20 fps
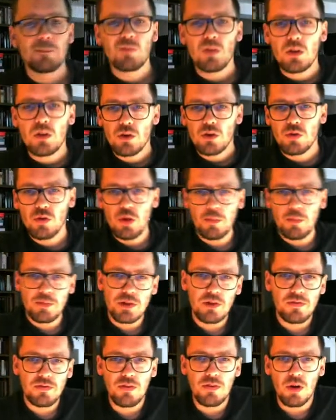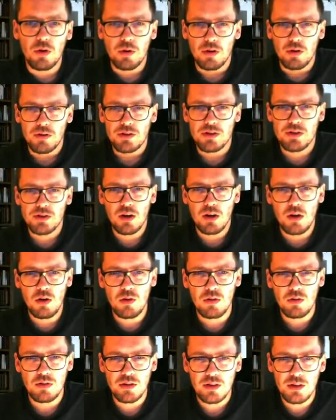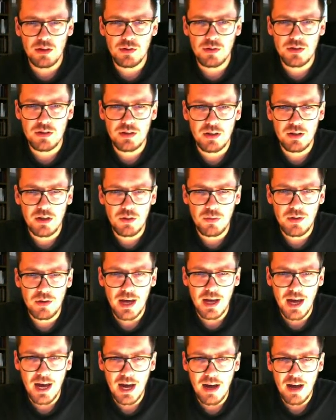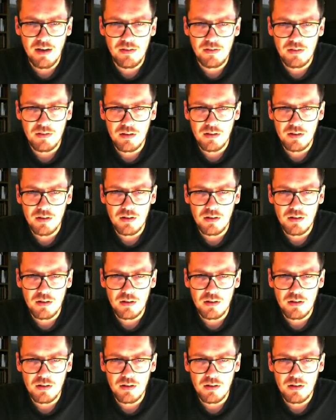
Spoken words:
Groups of voters. So you see we have